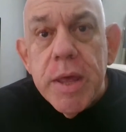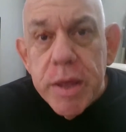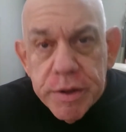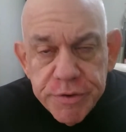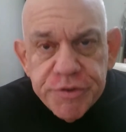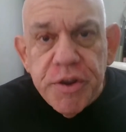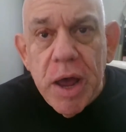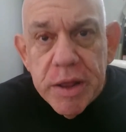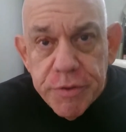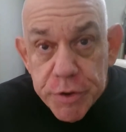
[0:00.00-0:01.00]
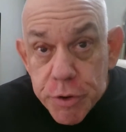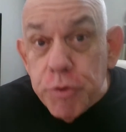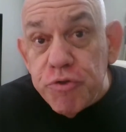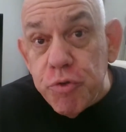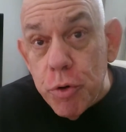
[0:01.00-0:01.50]
inside the
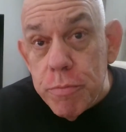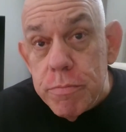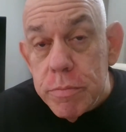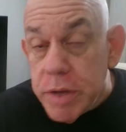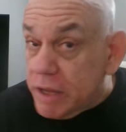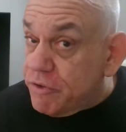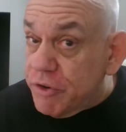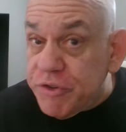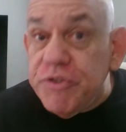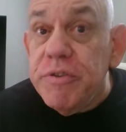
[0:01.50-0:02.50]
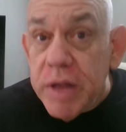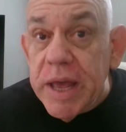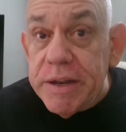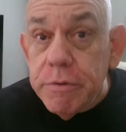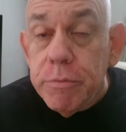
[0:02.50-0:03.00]
newsroom, not just
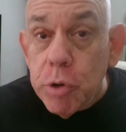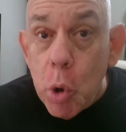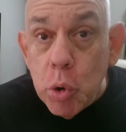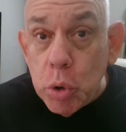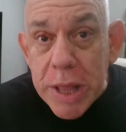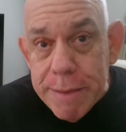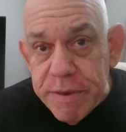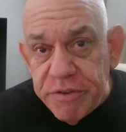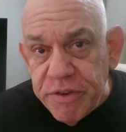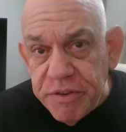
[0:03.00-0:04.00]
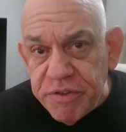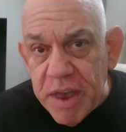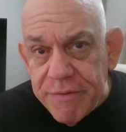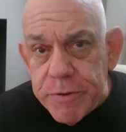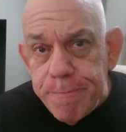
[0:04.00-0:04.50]
at local
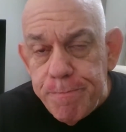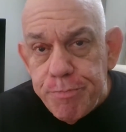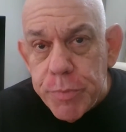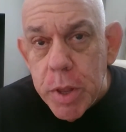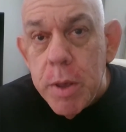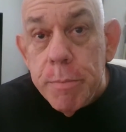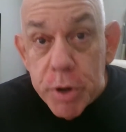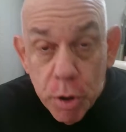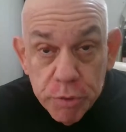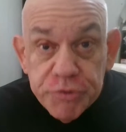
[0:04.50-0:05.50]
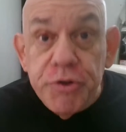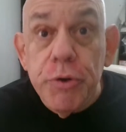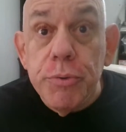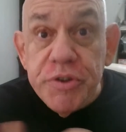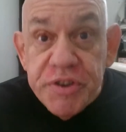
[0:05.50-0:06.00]
ABC7, but
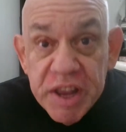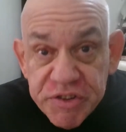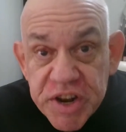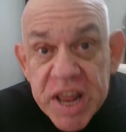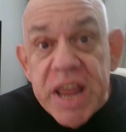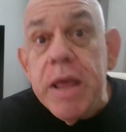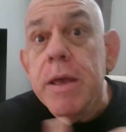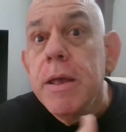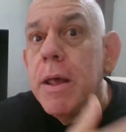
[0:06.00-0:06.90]
also Disney.